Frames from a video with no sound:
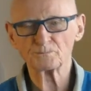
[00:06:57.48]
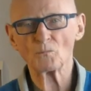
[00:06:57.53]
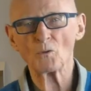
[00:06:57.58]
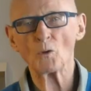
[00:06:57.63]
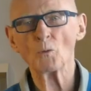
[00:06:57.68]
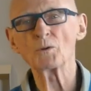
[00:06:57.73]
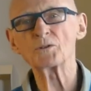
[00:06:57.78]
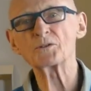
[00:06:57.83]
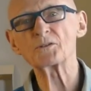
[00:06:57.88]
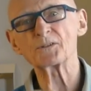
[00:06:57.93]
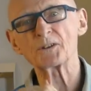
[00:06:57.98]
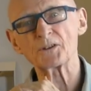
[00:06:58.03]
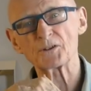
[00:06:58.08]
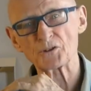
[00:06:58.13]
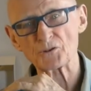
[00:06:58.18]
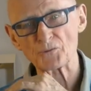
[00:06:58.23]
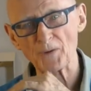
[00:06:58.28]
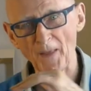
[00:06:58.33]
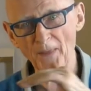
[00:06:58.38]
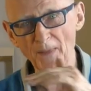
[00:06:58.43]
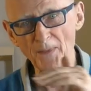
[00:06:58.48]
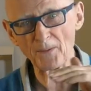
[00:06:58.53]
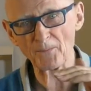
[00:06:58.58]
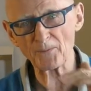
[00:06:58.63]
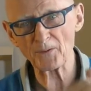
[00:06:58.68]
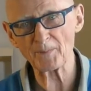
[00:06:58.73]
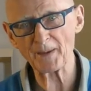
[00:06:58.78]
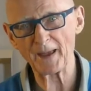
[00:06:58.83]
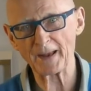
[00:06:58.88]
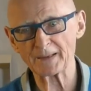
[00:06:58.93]
which is the strength of
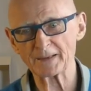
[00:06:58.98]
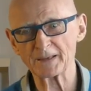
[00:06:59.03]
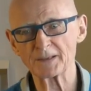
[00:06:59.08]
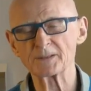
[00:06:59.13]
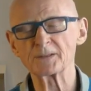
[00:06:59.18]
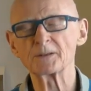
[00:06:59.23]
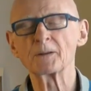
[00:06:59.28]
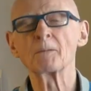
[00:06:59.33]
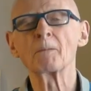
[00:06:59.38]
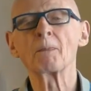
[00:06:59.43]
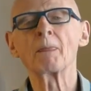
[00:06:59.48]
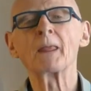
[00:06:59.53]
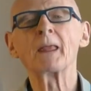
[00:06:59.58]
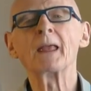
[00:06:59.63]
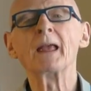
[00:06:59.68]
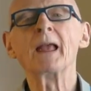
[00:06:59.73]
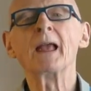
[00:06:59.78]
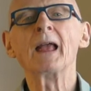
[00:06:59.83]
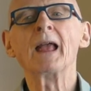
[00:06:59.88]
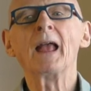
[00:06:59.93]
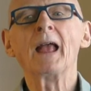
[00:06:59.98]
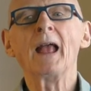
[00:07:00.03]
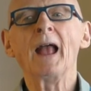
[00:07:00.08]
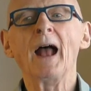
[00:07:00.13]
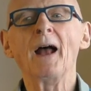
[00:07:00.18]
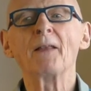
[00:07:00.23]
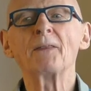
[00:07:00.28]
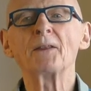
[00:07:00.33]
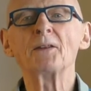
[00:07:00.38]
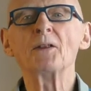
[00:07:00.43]
the magnet,
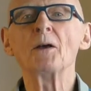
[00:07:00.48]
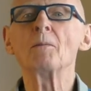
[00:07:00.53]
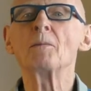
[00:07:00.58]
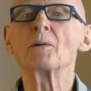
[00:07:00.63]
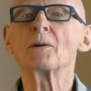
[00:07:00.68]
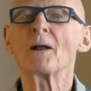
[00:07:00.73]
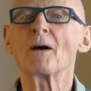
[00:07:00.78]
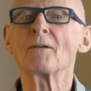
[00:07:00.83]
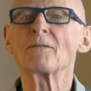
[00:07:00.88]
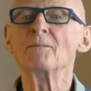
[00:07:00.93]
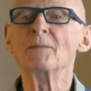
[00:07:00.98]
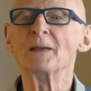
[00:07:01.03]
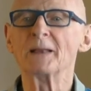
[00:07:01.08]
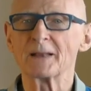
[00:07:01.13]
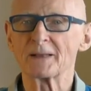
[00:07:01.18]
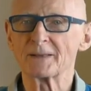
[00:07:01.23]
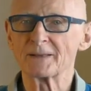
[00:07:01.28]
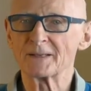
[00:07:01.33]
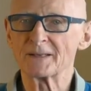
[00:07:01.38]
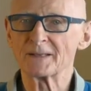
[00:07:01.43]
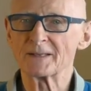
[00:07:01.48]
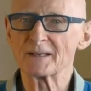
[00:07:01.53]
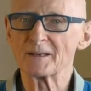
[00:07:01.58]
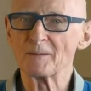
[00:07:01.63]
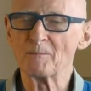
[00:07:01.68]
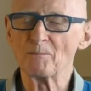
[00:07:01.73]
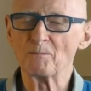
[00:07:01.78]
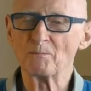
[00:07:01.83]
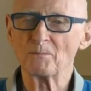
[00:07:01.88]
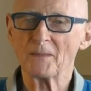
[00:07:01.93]
and the number of minutes
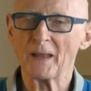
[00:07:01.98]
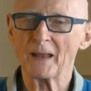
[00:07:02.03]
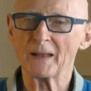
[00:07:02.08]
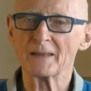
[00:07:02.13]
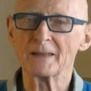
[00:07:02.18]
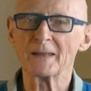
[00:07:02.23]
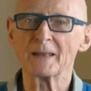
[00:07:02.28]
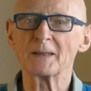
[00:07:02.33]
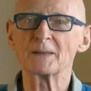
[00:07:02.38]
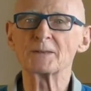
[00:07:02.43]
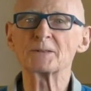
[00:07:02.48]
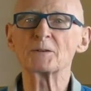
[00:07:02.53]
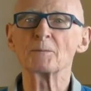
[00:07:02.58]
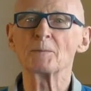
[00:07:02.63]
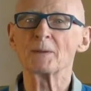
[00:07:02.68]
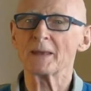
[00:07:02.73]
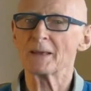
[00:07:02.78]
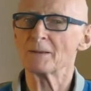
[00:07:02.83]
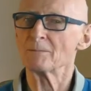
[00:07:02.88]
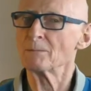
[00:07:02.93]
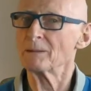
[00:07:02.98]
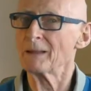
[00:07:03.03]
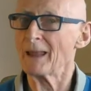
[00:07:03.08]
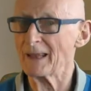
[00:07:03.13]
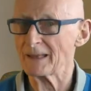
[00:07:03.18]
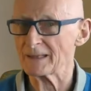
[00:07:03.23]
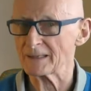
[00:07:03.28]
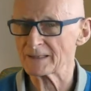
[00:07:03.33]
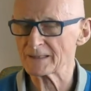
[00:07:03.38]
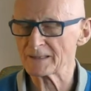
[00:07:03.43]
it needs to be in
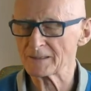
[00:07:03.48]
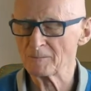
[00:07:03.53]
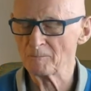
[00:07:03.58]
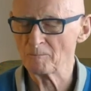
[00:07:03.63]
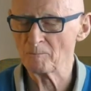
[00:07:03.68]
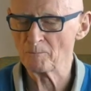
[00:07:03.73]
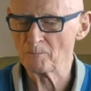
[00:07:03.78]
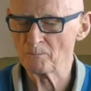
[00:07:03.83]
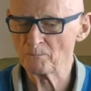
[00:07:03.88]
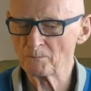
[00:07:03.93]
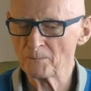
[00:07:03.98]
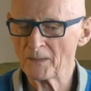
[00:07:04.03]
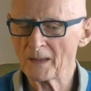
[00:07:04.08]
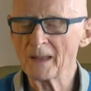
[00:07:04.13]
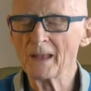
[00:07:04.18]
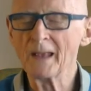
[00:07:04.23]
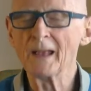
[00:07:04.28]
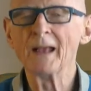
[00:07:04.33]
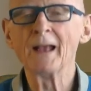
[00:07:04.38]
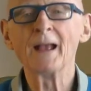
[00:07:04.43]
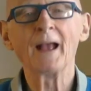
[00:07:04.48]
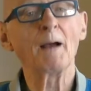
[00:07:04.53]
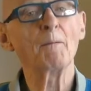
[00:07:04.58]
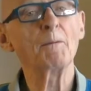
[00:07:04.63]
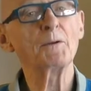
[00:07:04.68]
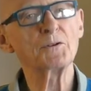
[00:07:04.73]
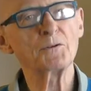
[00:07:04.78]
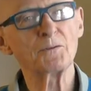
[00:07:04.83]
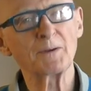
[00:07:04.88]
place. And we do